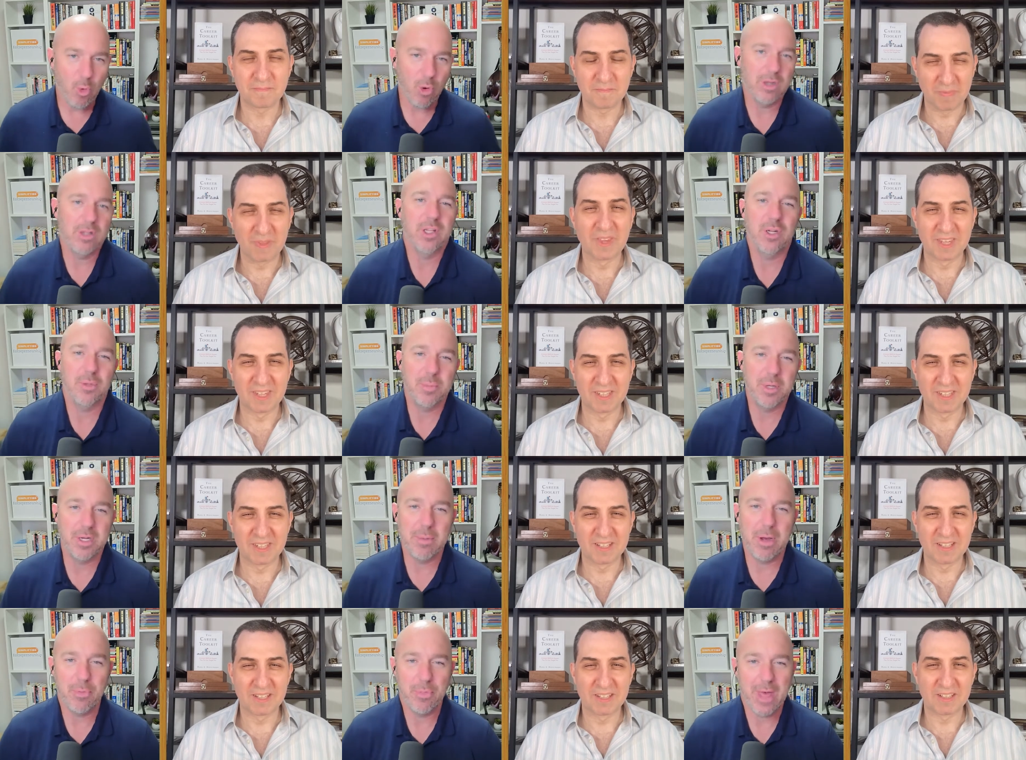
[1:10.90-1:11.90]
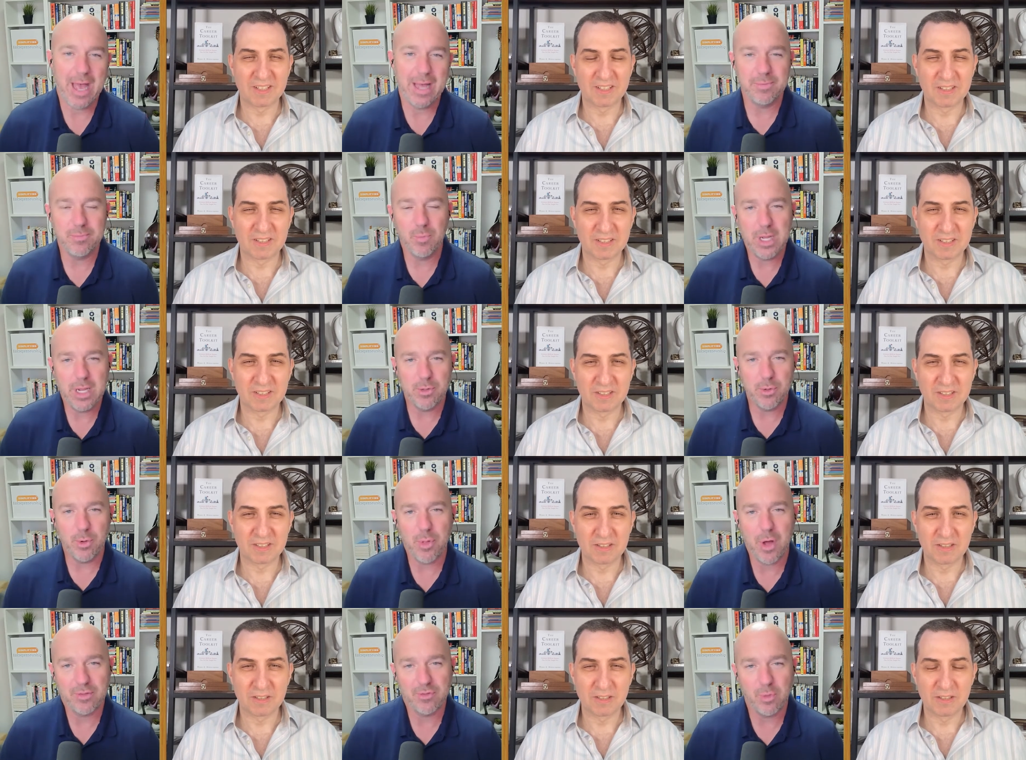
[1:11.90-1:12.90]
Speaker 1: more a little bit about that and,
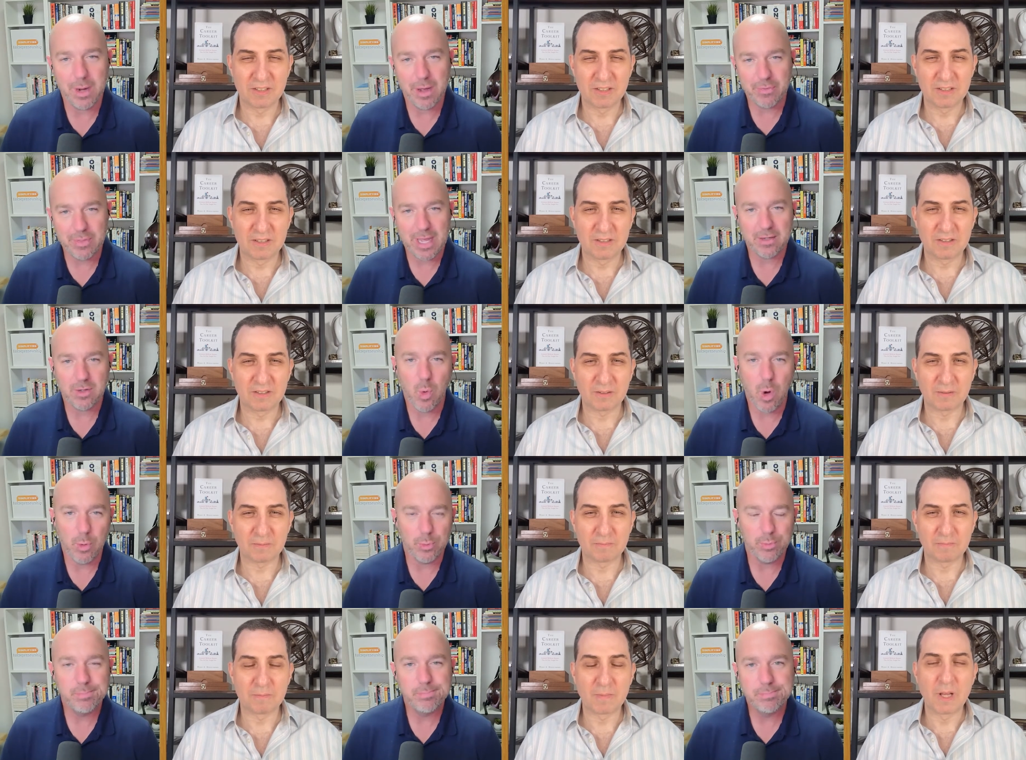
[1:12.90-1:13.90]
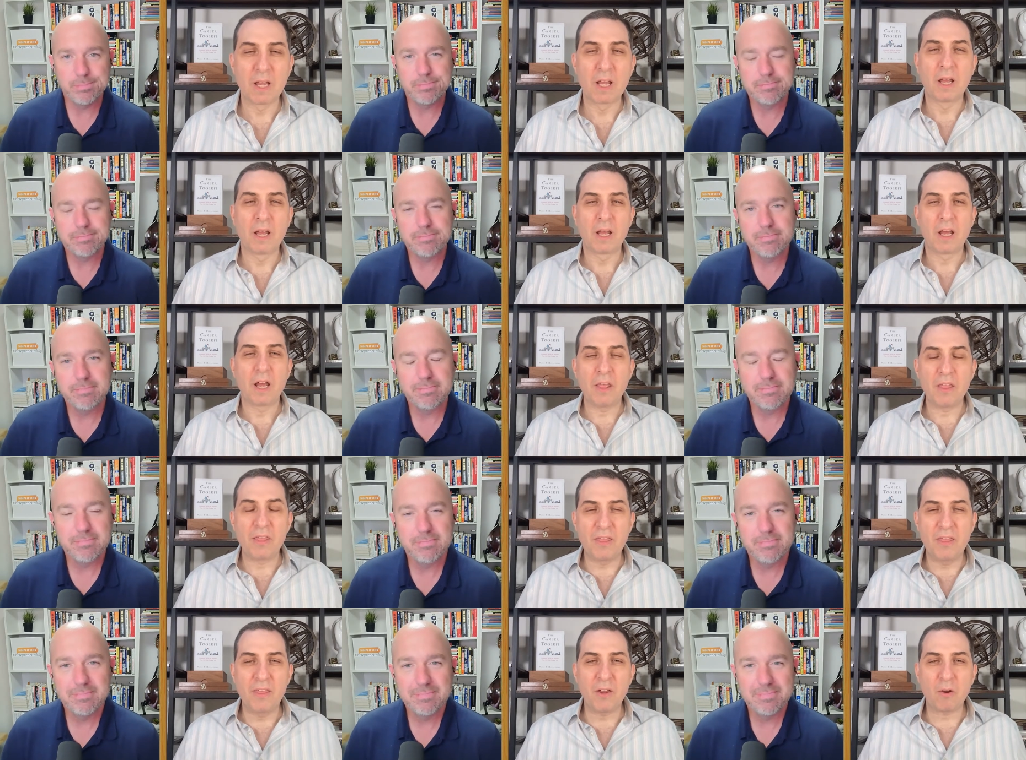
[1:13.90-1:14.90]
and your thoughts around that quote.
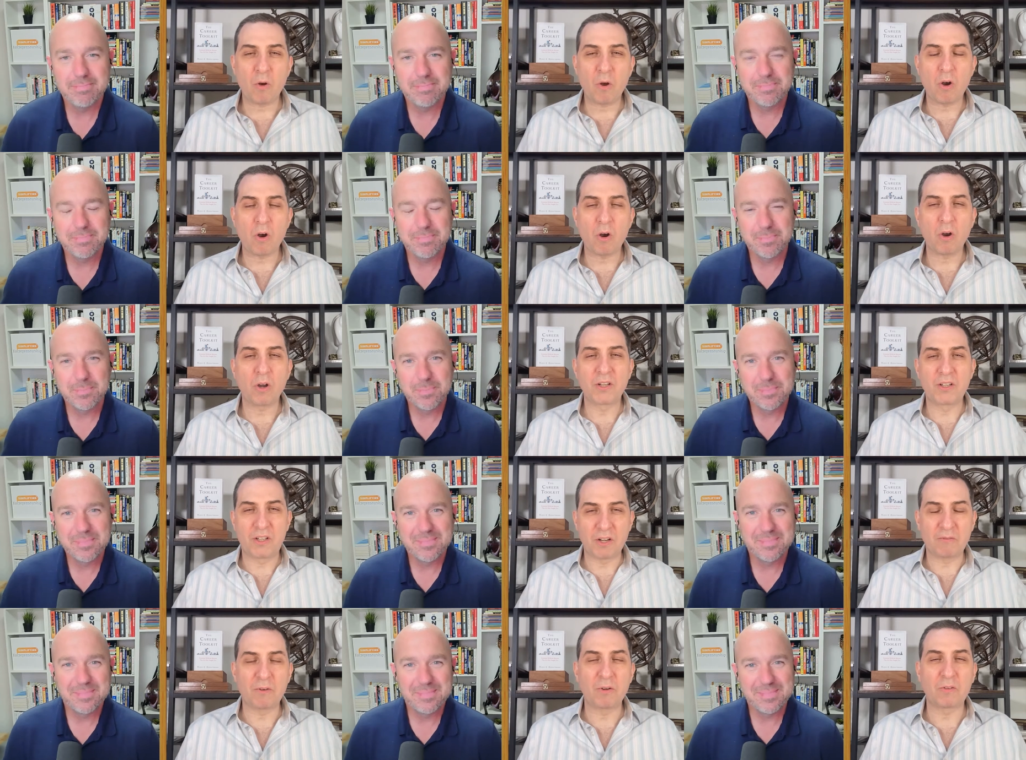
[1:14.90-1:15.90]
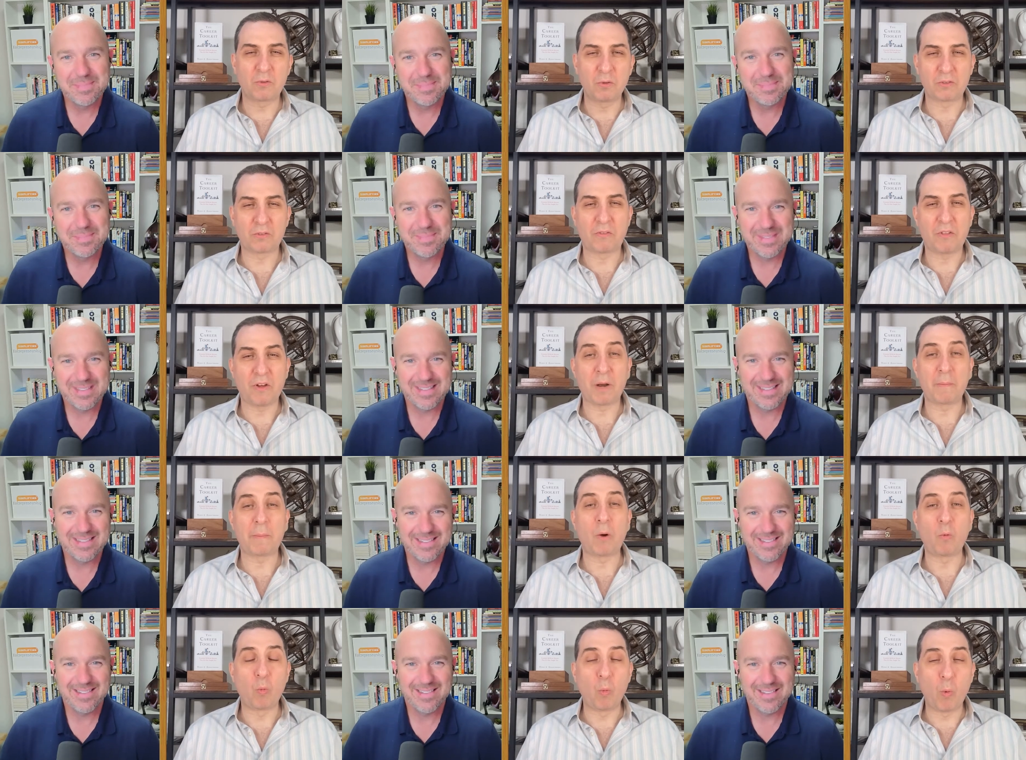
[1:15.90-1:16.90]
There
Speaker 2: are different schools of thought
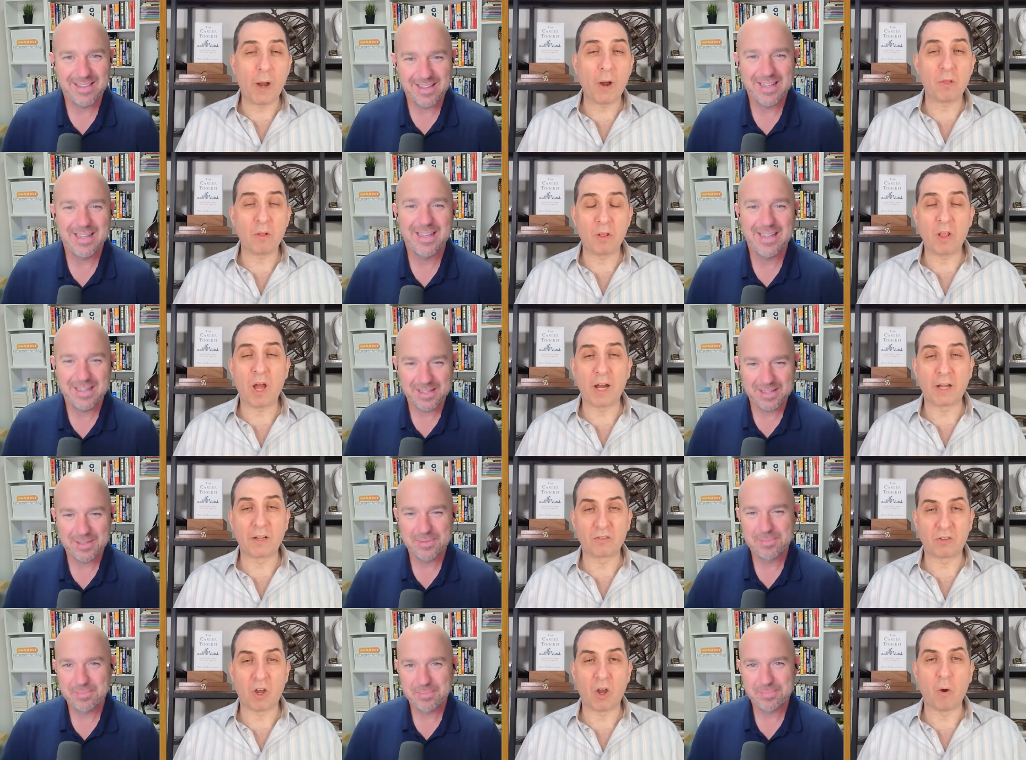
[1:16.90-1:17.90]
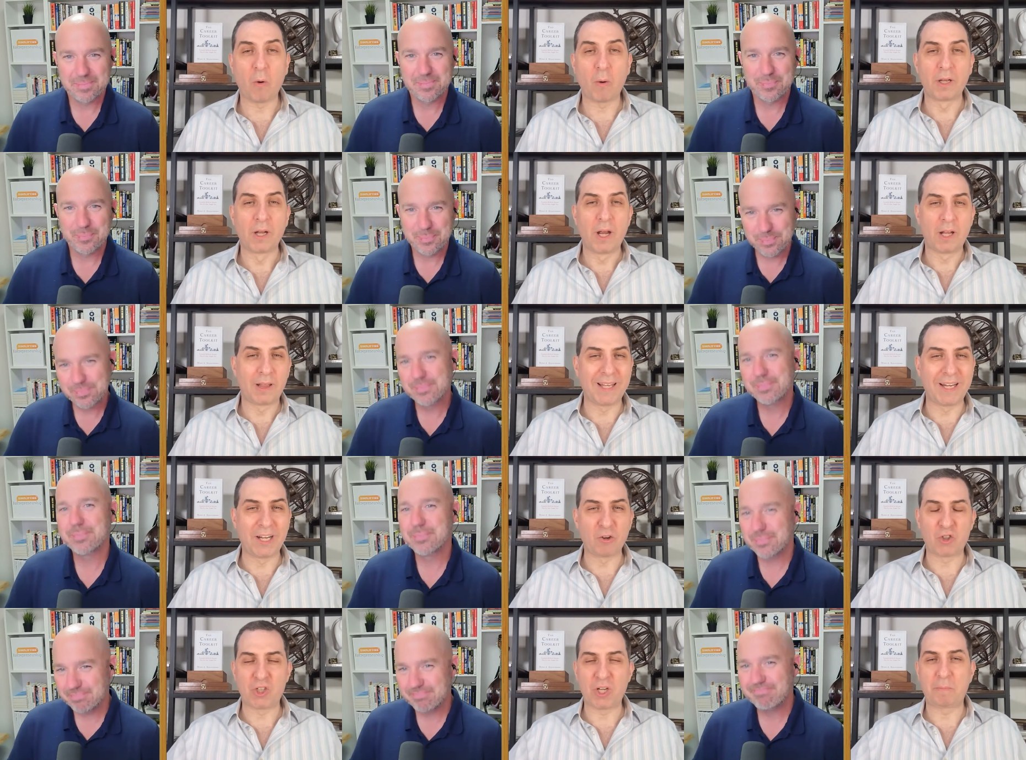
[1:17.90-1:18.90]
about where the lines go, and
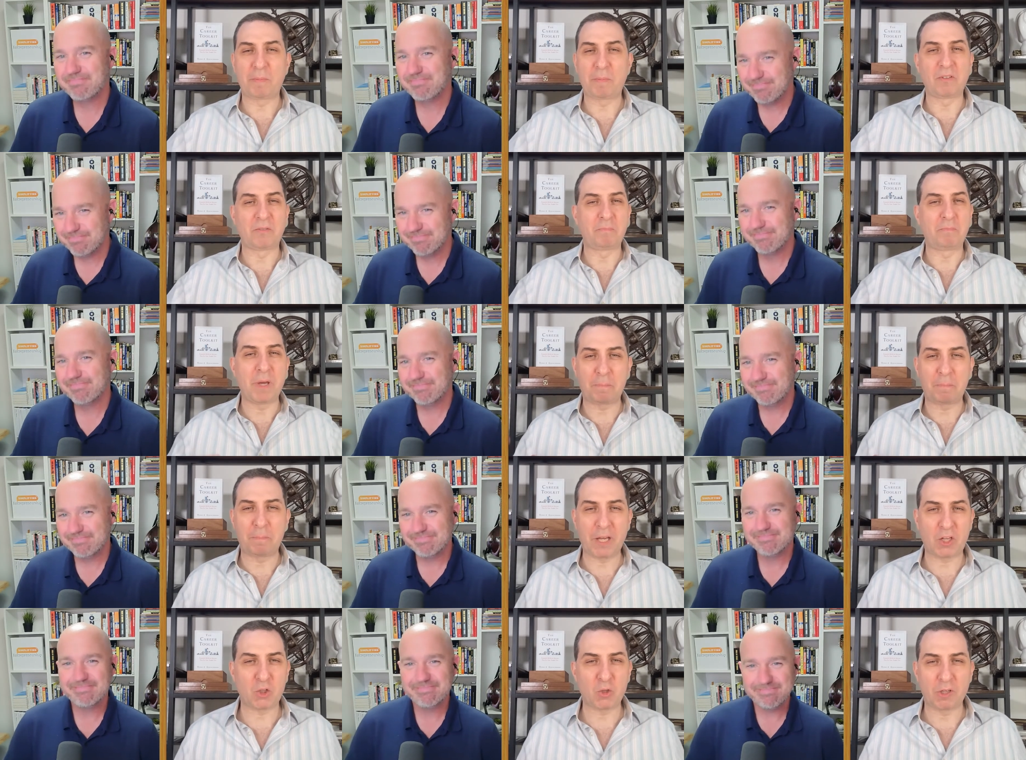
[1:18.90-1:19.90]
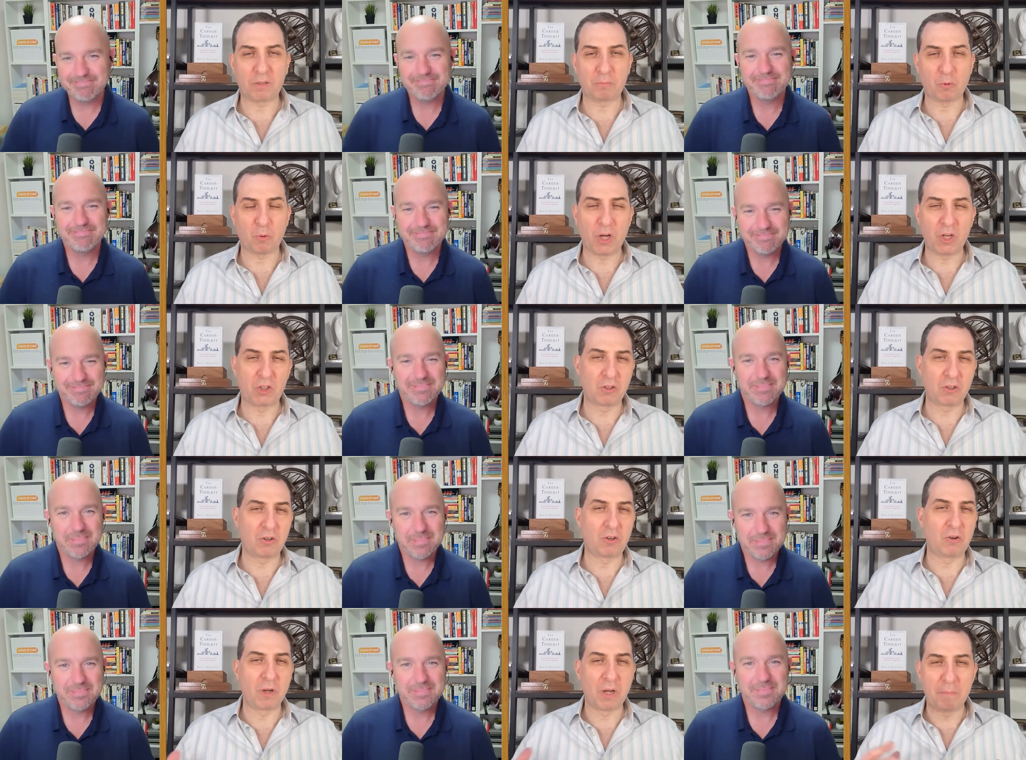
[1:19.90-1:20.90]
leadership is big picture
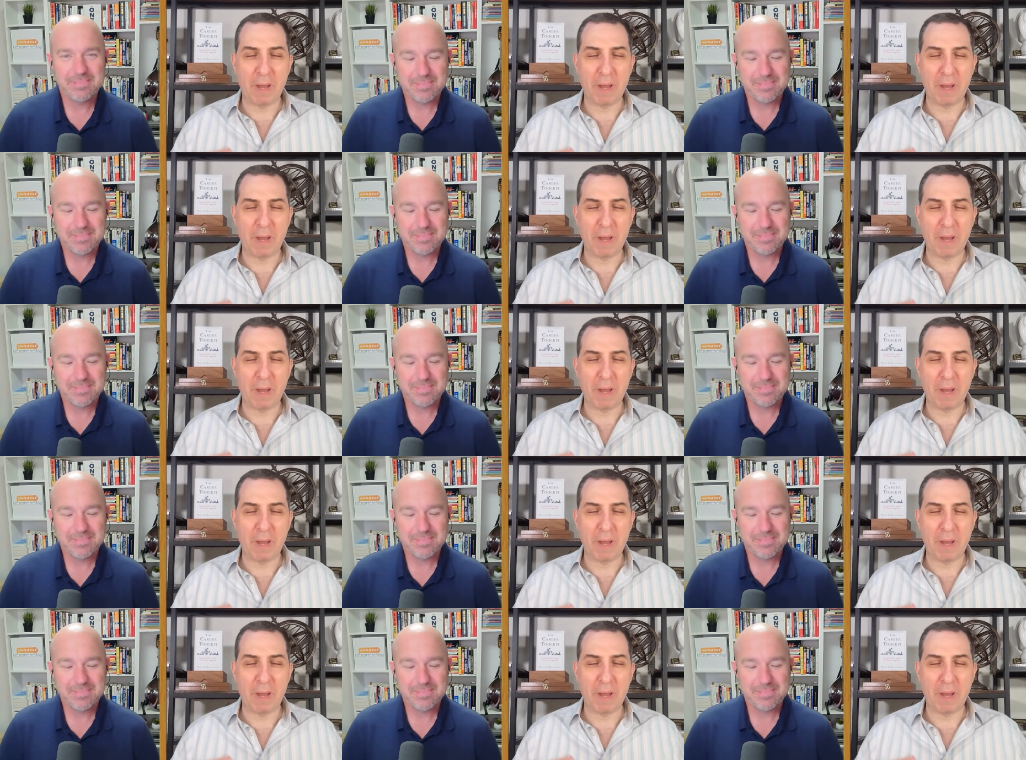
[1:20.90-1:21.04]
inspirational, and